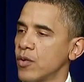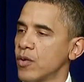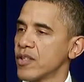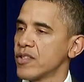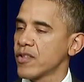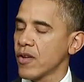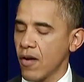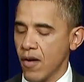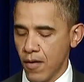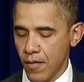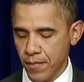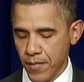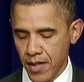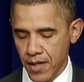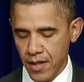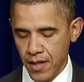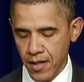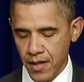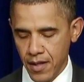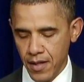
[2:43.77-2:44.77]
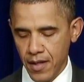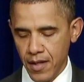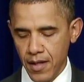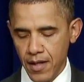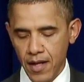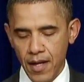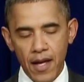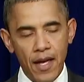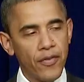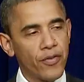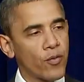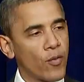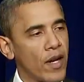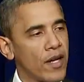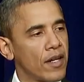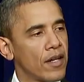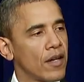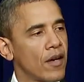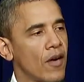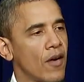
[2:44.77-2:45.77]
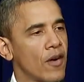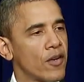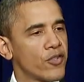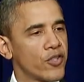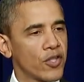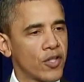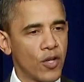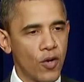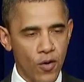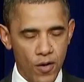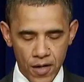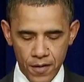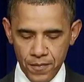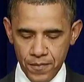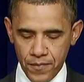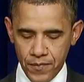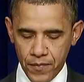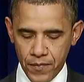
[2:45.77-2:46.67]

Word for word: do us harm and threaten our security.